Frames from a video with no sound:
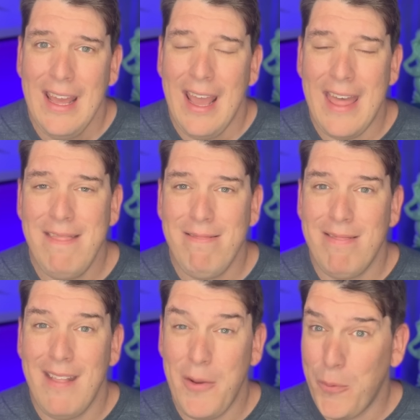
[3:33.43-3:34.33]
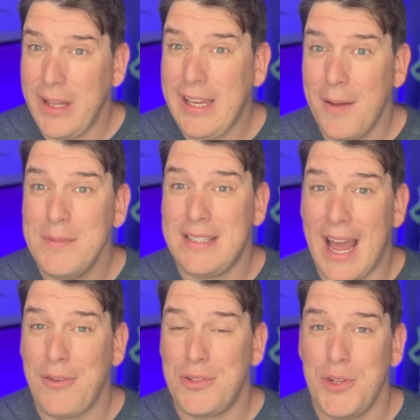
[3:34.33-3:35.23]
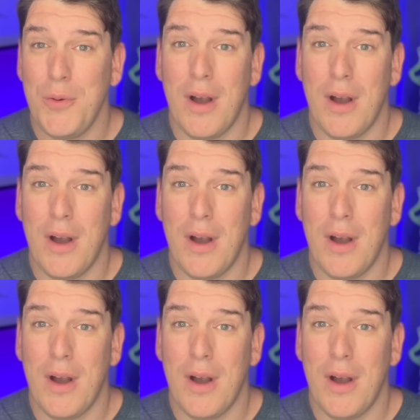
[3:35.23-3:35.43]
And it really comes down to